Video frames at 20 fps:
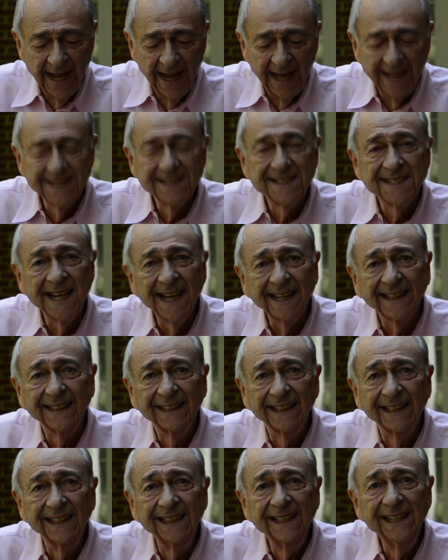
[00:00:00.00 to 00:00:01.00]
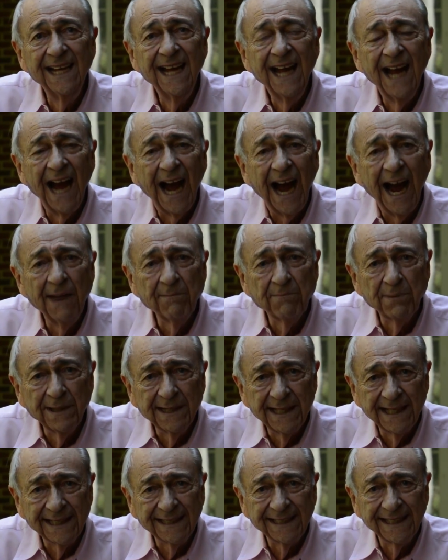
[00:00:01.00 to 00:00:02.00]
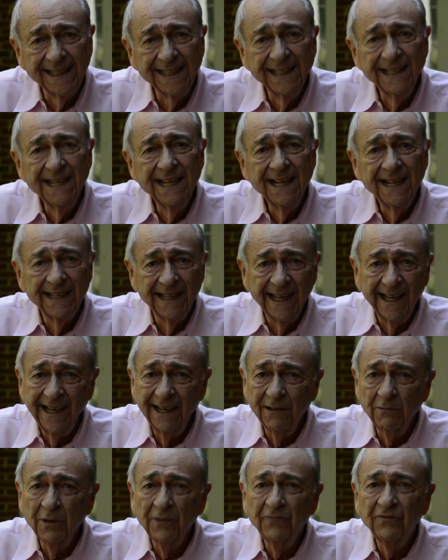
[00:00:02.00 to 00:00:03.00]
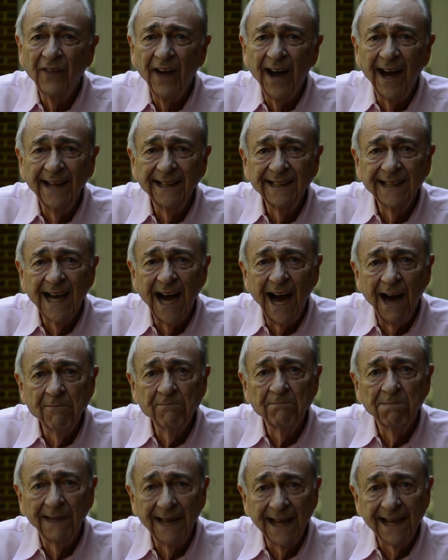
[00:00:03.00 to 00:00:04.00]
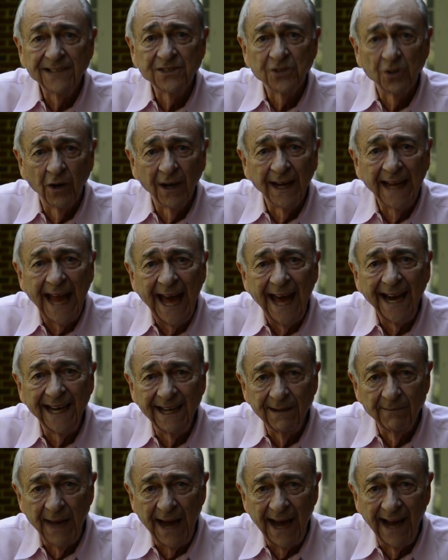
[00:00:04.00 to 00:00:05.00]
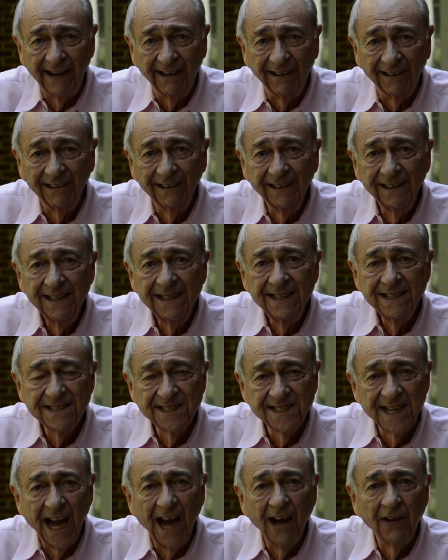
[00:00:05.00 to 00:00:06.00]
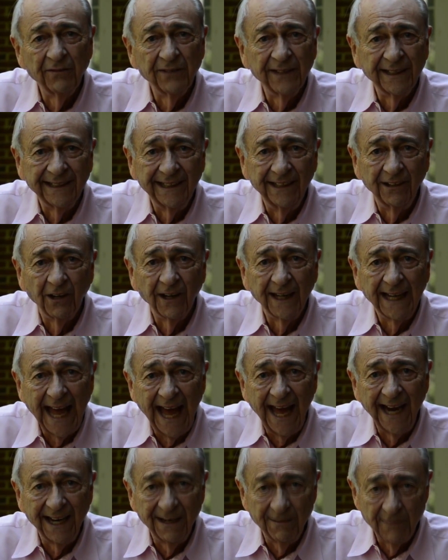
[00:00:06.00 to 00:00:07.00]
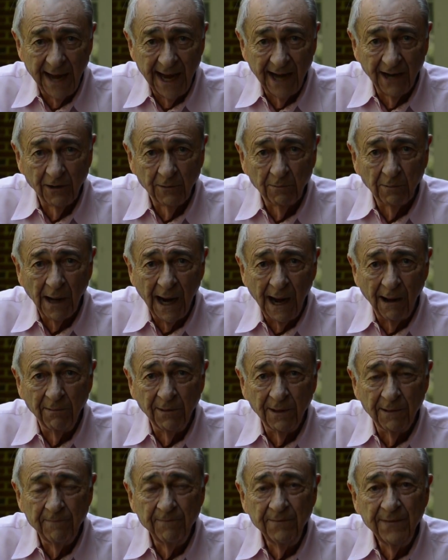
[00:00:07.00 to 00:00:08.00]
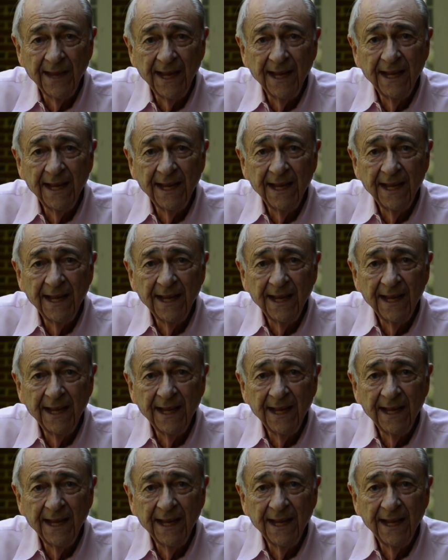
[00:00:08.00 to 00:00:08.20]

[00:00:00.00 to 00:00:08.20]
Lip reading: And secondly, I predicted that it would find complex organic matter, solving the organic matter problem.